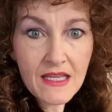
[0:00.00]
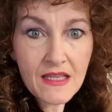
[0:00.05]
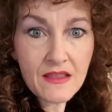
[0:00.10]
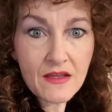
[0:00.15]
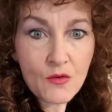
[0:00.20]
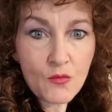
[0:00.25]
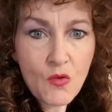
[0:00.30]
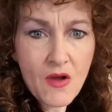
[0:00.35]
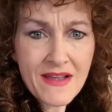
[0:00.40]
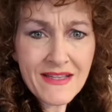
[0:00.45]

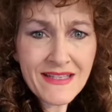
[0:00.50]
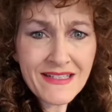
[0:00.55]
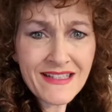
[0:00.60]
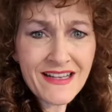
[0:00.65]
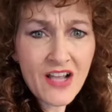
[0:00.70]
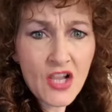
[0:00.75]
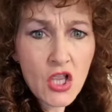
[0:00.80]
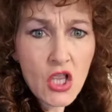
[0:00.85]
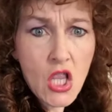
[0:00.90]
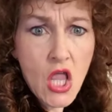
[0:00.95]
There wasn't
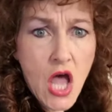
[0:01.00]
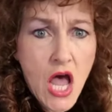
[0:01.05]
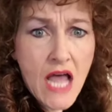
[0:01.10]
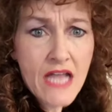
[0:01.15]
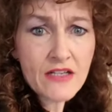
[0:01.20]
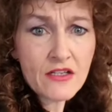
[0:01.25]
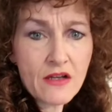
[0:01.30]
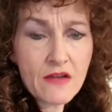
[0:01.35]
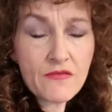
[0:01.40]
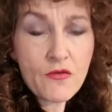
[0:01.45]
a
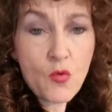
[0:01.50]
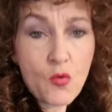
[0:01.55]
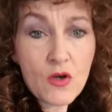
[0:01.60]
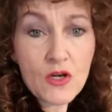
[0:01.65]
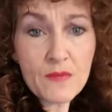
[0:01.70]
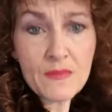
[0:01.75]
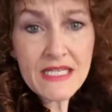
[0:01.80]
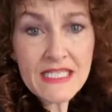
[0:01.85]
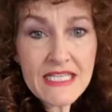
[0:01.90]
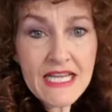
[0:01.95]
lot of
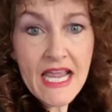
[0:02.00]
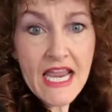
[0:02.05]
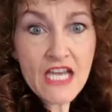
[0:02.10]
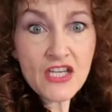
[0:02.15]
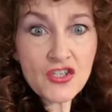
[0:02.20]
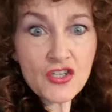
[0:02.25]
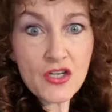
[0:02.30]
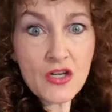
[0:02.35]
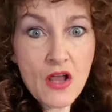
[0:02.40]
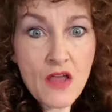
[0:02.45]

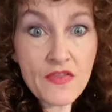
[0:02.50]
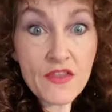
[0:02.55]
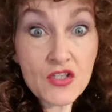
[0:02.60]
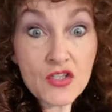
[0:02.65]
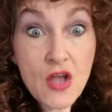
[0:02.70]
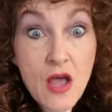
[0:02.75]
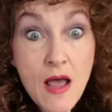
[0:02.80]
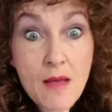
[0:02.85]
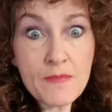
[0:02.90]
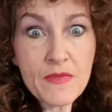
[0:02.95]
ornamentation on the
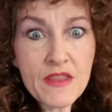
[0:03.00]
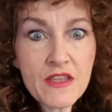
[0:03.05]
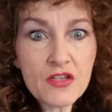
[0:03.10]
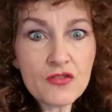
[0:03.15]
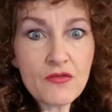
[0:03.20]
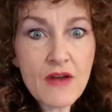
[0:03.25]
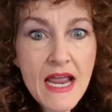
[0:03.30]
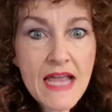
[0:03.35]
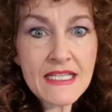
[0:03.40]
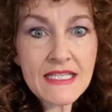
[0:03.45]
top of the
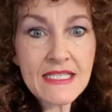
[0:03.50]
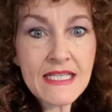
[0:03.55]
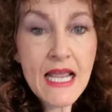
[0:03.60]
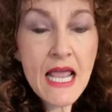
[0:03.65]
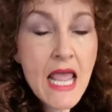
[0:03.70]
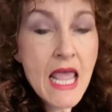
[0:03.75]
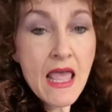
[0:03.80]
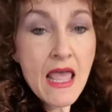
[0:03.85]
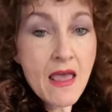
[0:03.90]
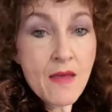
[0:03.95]
dress,
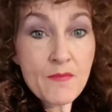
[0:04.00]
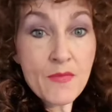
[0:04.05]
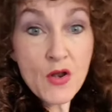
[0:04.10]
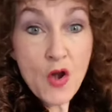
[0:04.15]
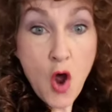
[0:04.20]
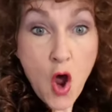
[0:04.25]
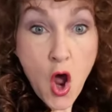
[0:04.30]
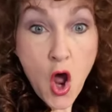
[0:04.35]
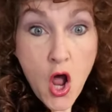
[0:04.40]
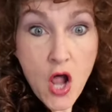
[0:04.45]

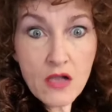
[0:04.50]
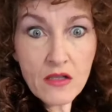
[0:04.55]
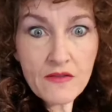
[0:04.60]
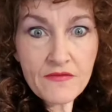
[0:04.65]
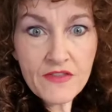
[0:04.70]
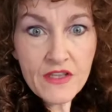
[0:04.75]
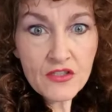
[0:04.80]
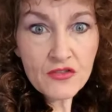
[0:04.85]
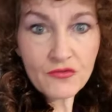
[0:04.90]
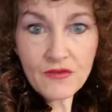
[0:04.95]
but all of
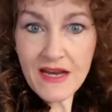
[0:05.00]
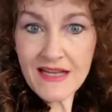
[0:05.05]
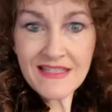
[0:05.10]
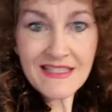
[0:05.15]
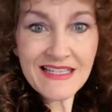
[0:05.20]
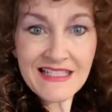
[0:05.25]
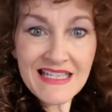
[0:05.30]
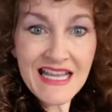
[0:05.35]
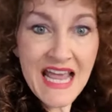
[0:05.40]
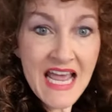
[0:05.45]
the
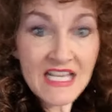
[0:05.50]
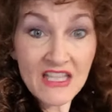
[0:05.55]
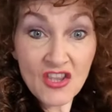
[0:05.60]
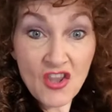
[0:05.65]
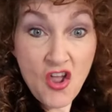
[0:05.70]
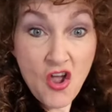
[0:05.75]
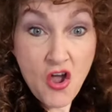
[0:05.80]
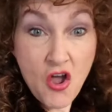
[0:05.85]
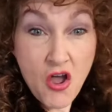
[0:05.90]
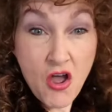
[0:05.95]
dresses had
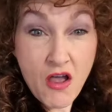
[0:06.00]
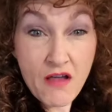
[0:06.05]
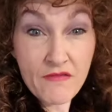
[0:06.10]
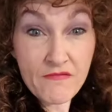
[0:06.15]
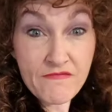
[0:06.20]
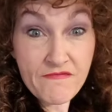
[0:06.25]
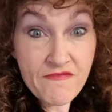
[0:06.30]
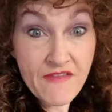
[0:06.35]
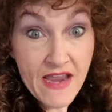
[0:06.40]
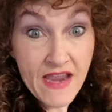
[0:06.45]
long,
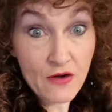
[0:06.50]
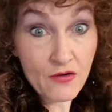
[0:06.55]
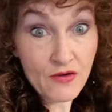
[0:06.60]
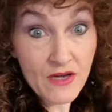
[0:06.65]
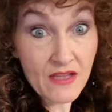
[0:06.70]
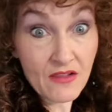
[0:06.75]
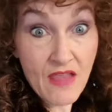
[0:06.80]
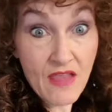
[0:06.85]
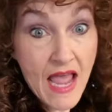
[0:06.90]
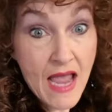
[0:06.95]
very
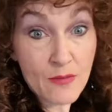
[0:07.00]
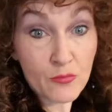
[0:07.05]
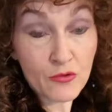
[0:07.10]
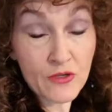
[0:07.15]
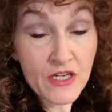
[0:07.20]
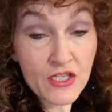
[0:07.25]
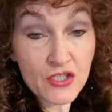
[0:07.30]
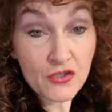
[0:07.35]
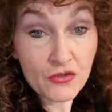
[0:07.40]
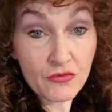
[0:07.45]

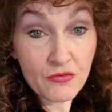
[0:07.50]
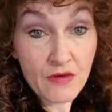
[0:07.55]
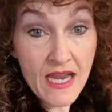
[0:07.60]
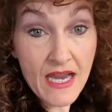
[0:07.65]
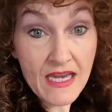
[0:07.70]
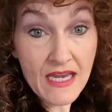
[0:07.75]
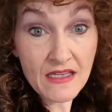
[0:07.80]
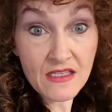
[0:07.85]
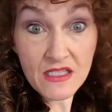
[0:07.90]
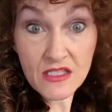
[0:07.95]
elaborate
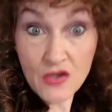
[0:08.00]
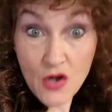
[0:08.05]
trains.